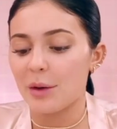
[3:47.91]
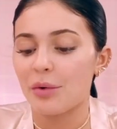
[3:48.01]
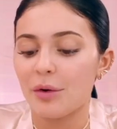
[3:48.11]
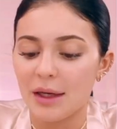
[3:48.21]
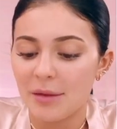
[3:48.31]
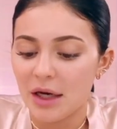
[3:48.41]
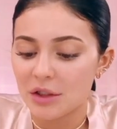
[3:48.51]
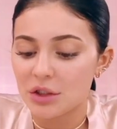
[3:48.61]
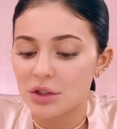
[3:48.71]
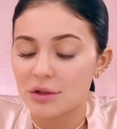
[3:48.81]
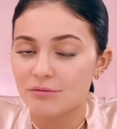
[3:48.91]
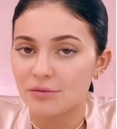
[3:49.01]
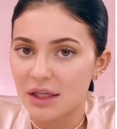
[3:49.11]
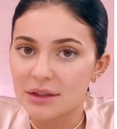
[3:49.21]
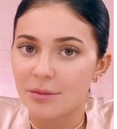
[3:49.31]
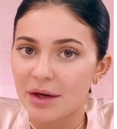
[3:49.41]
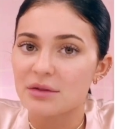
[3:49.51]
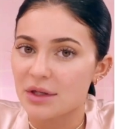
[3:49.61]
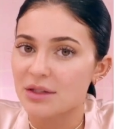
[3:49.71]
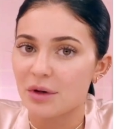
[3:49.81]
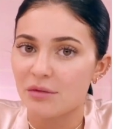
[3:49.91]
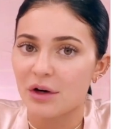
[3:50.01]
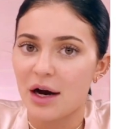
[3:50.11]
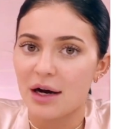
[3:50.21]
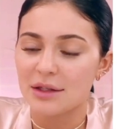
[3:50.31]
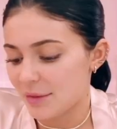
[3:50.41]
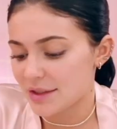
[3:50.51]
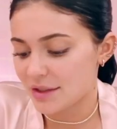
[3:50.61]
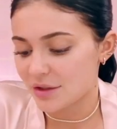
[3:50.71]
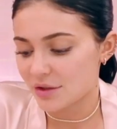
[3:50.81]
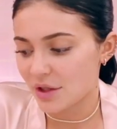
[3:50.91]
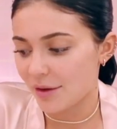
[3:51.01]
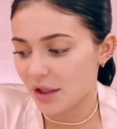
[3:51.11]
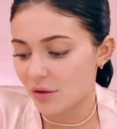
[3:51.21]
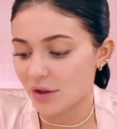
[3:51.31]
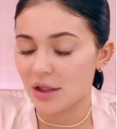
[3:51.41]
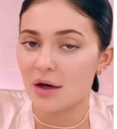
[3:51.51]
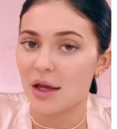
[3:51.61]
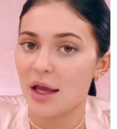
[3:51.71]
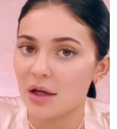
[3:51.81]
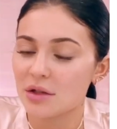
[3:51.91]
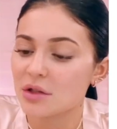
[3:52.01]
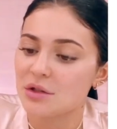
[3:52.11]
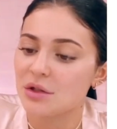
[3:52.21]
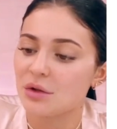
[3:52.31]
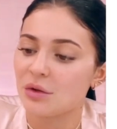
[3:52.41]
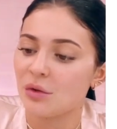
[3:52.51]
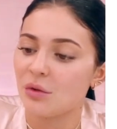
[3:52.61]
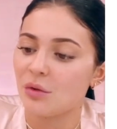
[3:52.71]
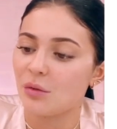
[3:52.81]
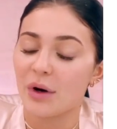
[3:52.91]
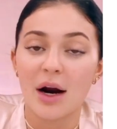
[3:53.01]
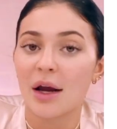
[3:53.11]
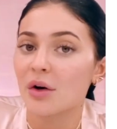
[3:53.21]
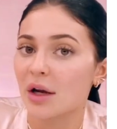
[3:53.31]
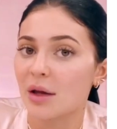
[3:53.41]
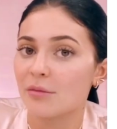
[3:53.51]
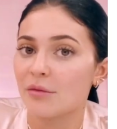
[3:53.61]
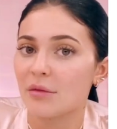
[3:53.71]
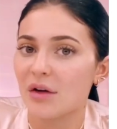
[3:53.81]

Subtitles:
It pretty much is the best recipe for your eyes. My sisters taught me at a really young age to wear eye cream.